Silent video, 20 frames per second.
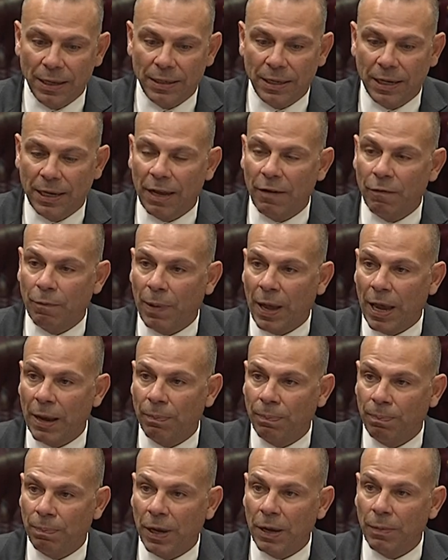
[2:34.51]
to give
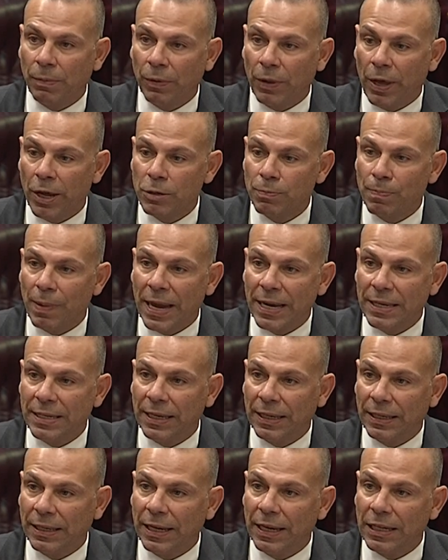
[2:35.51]
people those
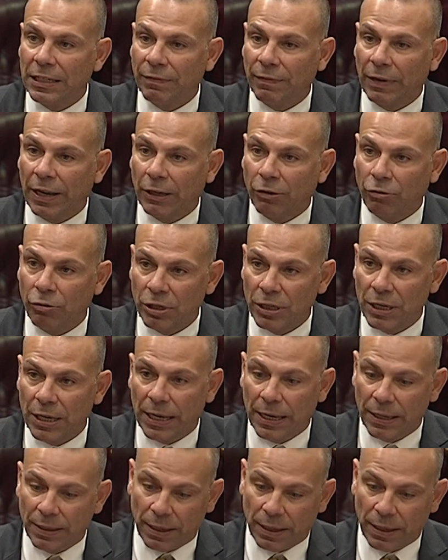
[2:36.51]
basic needs of electricity.